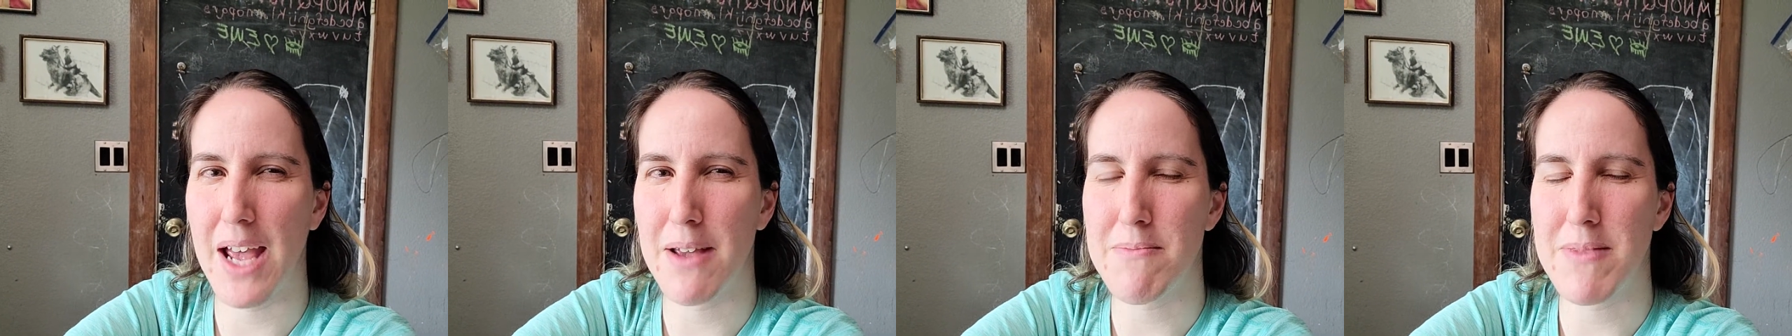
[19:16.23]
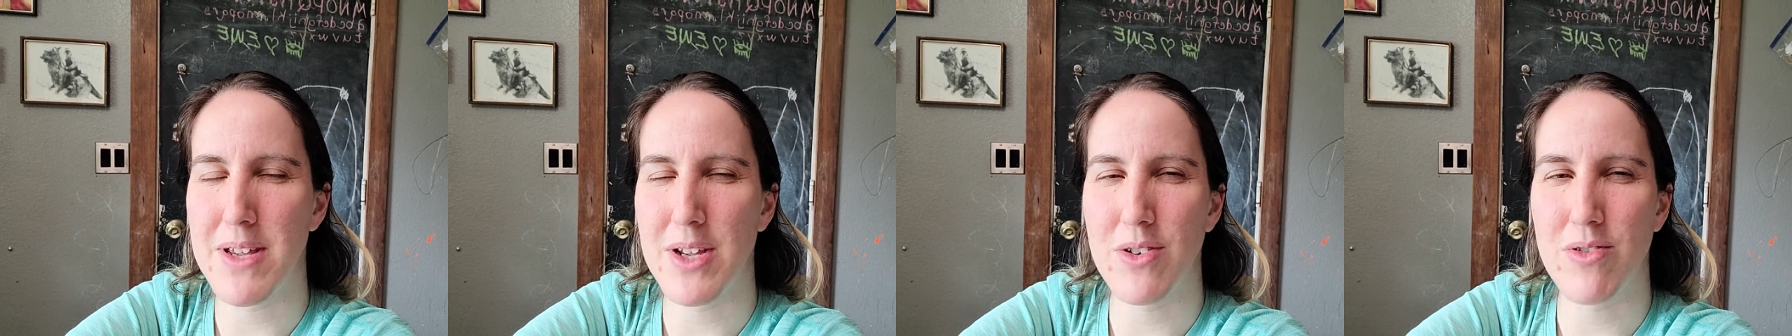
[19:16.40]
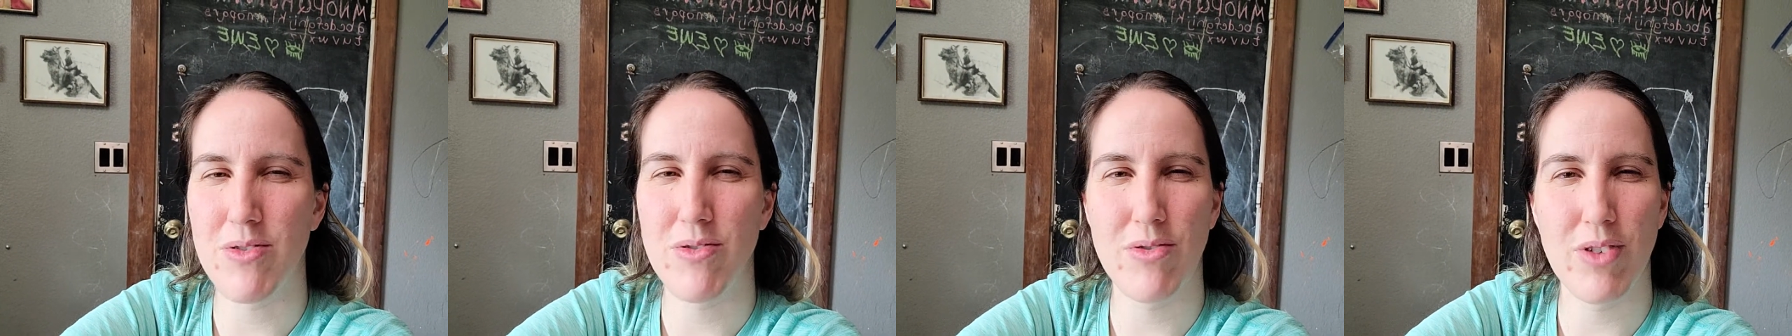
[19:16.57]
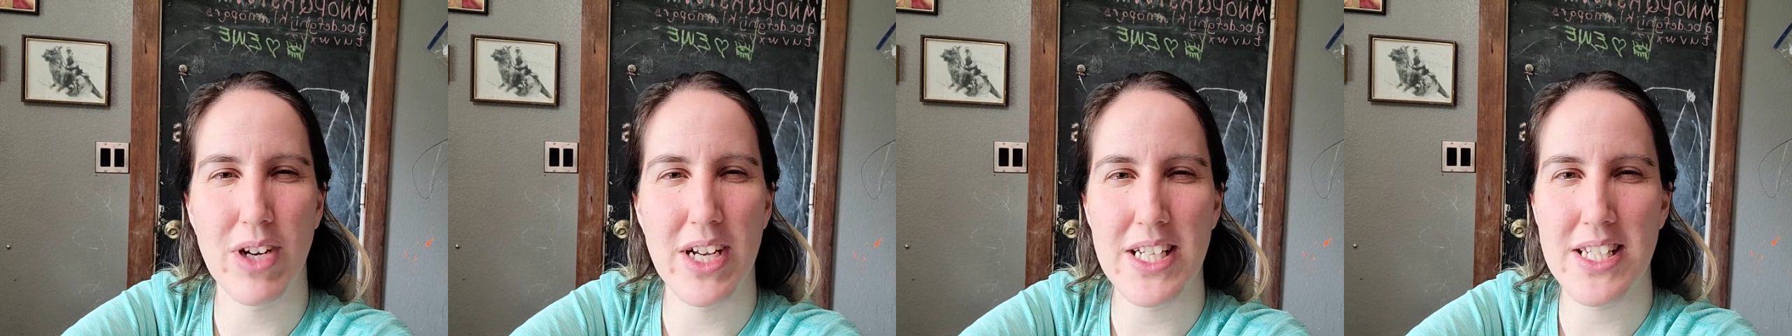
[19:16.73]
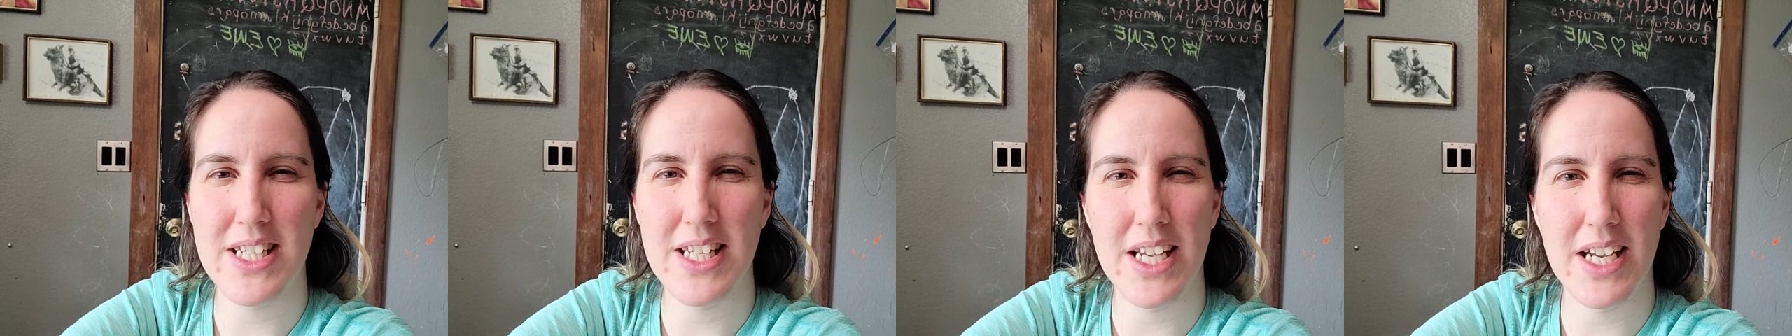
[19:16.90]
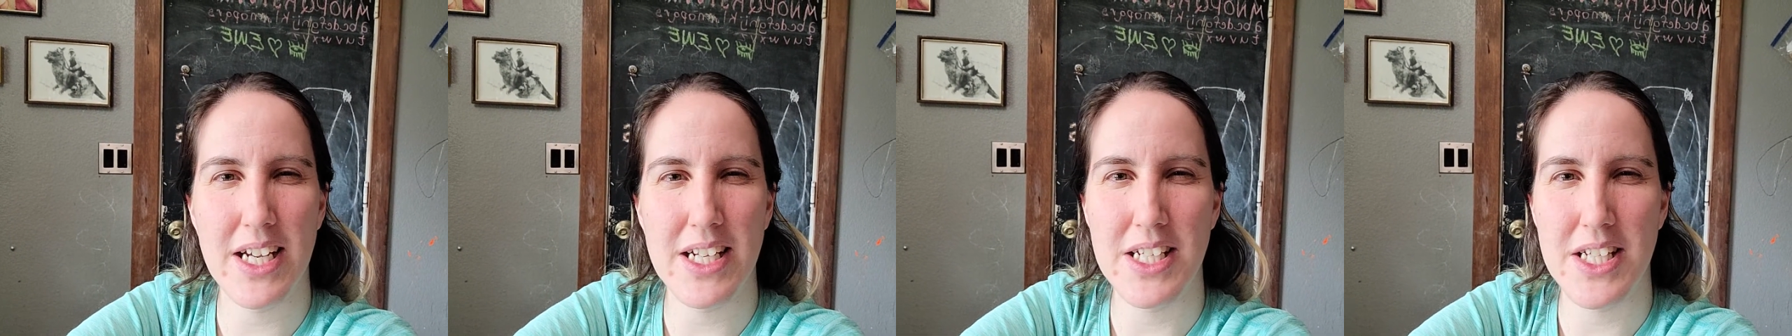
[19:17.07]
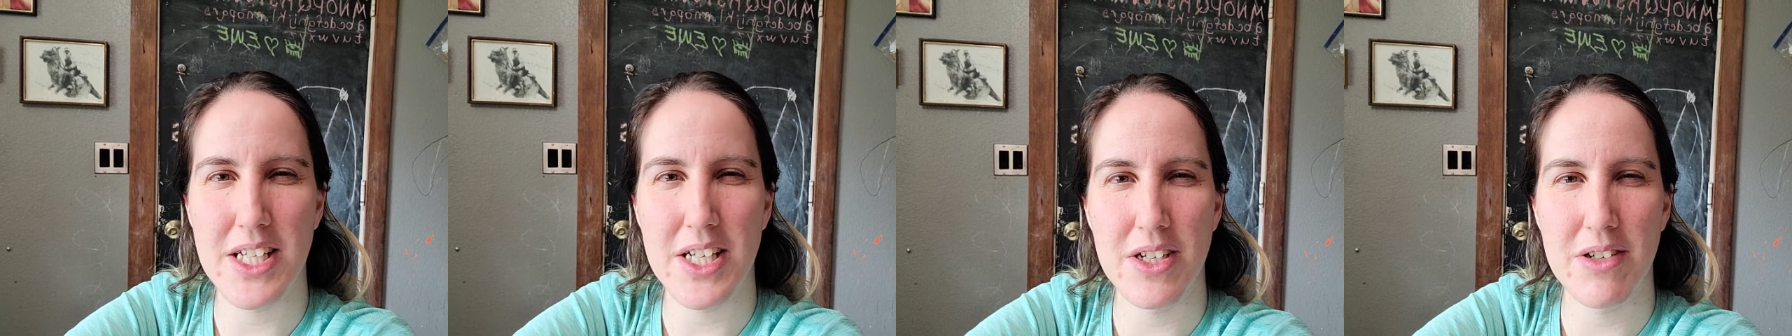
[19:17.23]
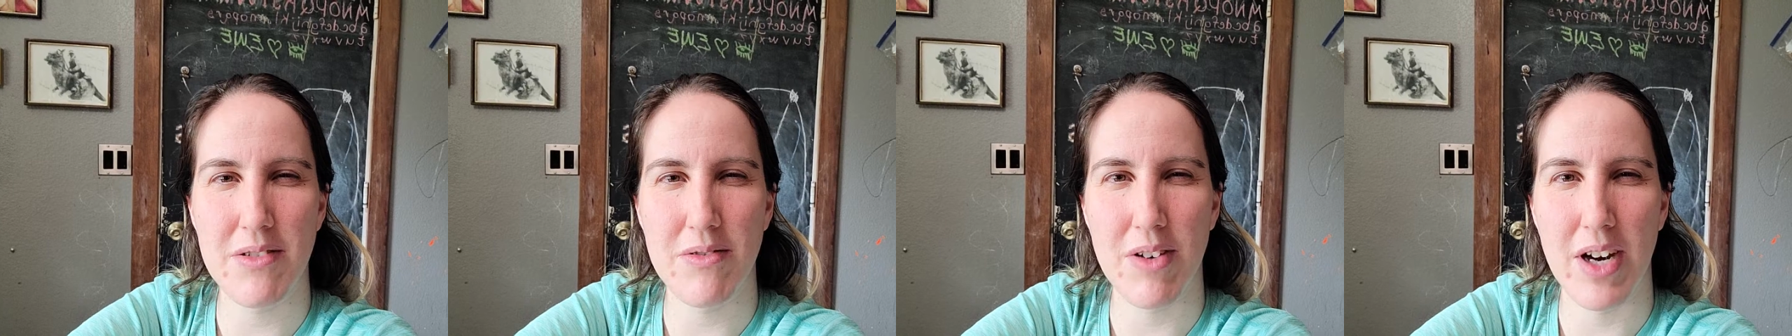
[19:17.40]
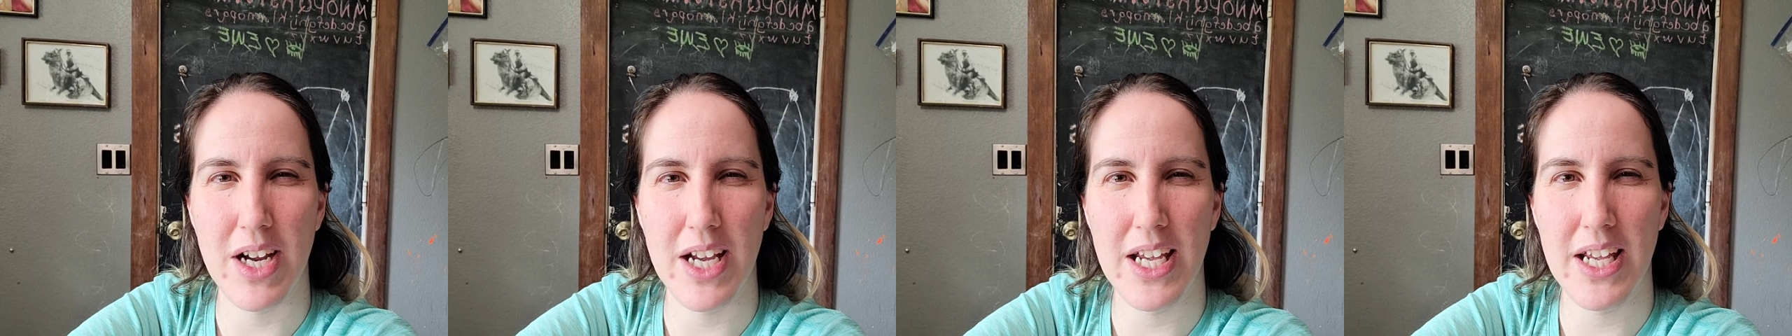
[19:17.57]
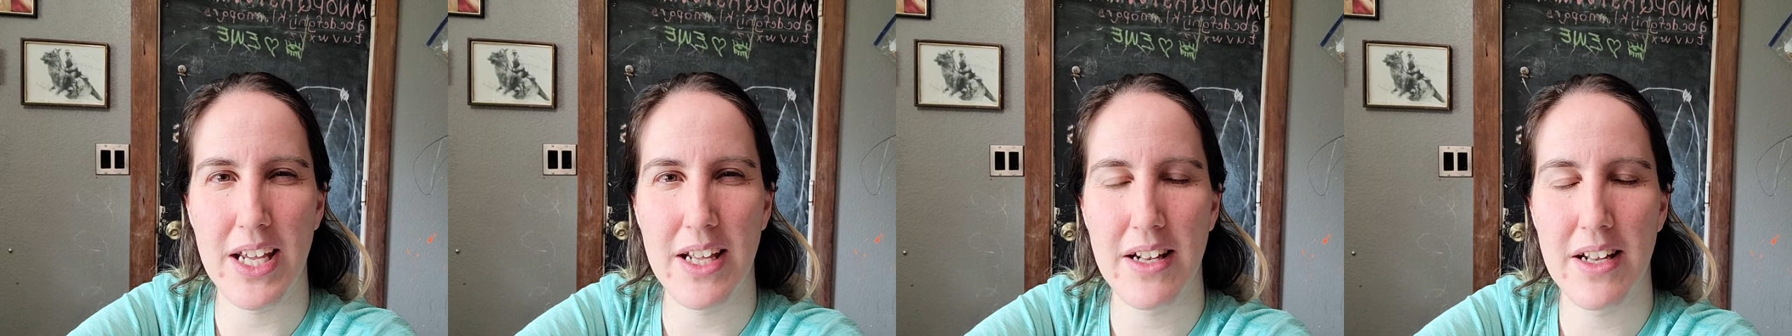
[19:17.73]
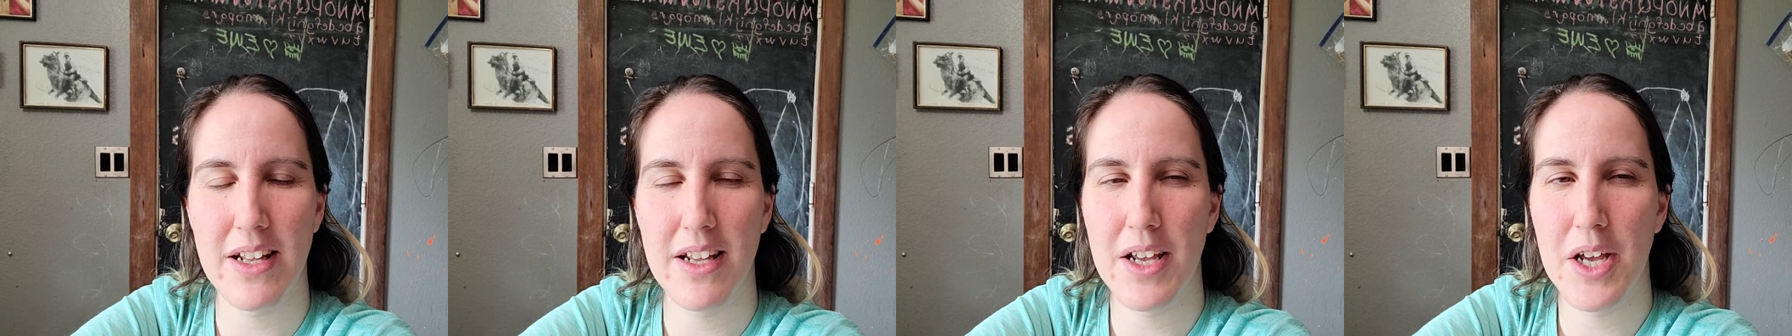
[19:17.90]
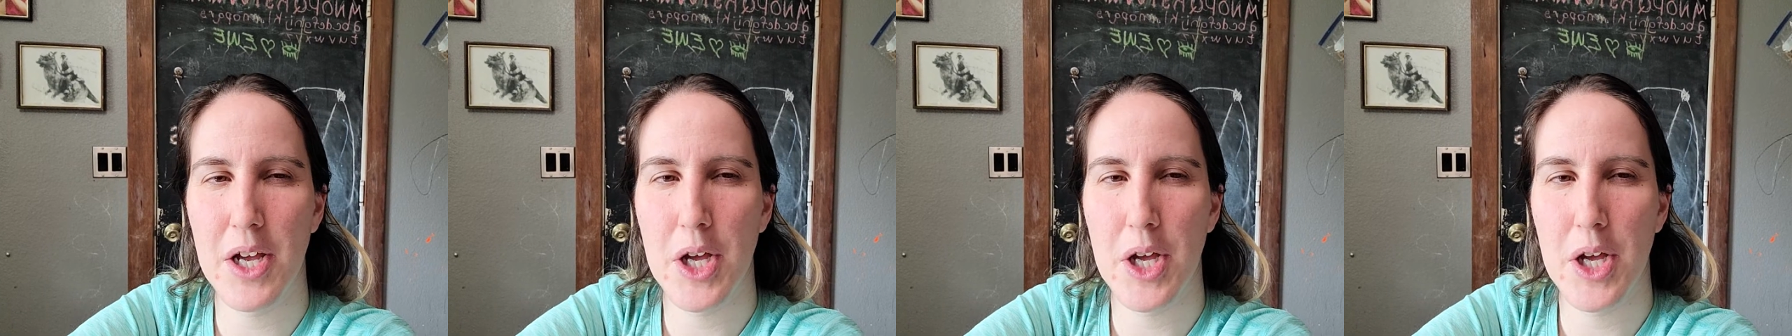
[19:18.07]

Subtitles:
I mean, crazy idea, right?